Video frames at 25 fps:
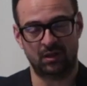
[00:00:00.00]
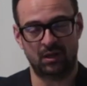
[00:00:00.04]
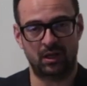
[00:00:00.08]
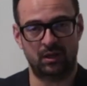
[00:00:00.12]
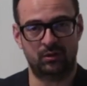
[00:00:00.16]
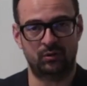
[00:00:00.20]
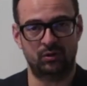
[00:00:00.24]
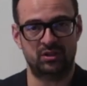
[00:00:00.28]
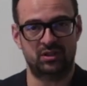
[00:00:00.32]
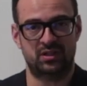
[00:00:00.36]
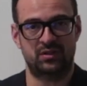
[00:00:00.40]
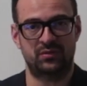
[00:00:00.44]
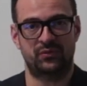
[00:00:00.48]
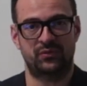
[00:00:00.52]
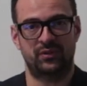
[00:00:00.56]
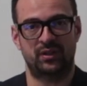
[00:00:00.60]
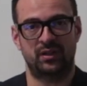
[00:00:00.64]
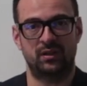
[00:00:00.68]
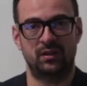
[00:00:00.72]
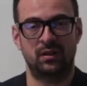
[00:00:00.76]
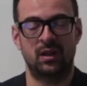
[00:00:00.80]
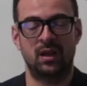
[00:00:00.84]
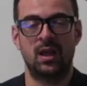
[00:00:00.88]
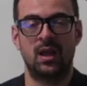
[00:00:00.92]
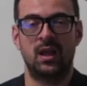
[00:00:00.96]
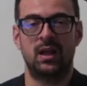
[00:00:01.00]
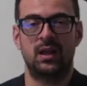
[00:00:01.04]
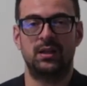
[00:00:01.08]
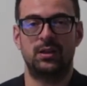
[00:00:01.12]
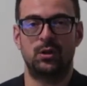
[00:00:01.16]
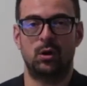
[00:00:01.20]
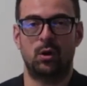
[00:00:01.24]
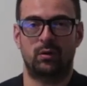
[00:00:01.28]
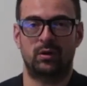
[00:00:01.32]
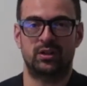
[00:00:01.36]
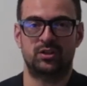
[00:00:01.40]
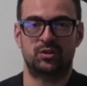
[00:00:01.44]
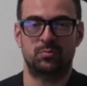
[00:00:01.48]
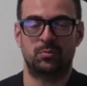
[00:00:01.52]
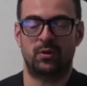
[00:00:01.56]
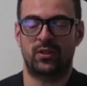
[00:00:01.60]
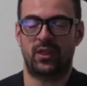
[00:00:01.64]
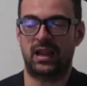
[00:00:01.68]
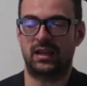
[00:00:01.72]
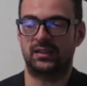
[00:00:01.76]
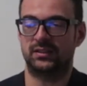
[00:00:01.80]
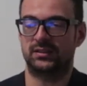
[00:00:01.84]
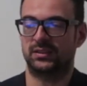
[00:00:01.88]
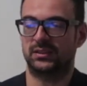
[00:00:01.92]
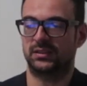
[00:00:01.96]
across different knowledge
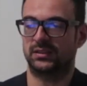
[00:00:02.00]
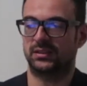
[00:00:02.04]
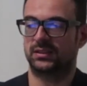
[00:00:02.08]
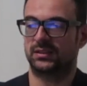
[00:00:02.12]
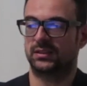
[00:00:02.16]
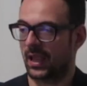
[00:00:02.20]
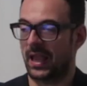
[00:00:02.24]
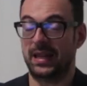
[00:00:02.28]
modalities,